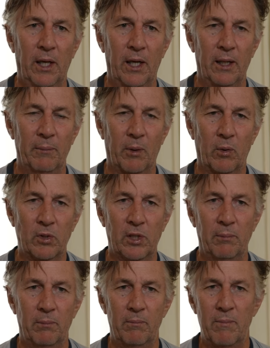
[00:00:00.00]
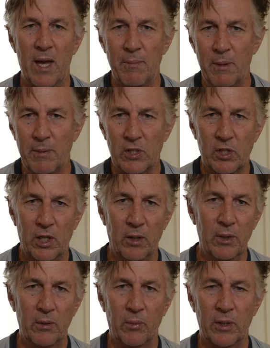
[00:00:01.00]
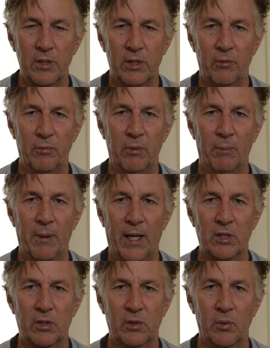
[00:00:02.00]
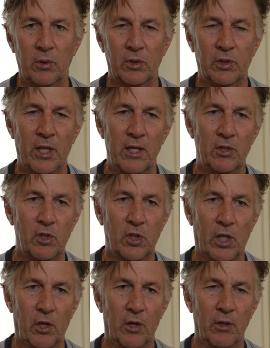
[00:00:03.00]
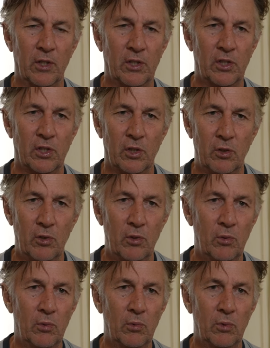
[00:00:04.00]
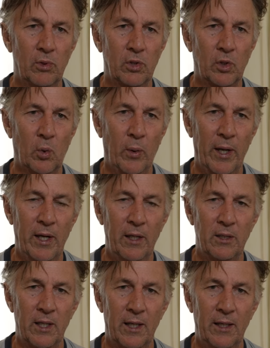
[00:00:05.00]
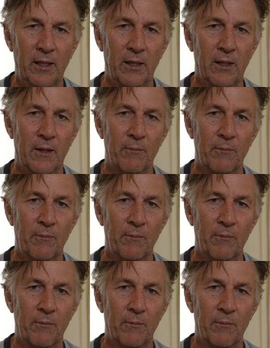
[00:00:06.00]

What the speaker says: but also maybe a bit slower, whereas the black soil tends to skid on. This is a new square in Delhi.